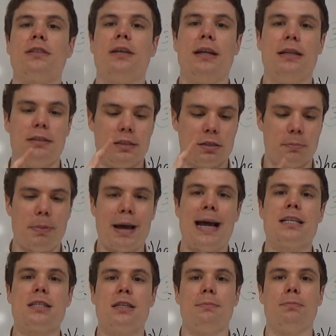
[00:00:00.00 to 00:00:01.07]
sentences and
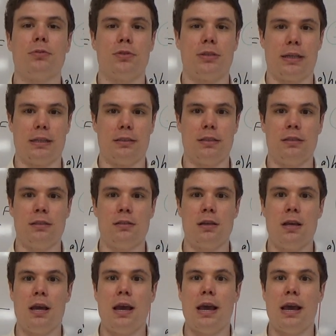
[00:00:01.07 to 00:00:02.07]
past simple sentences,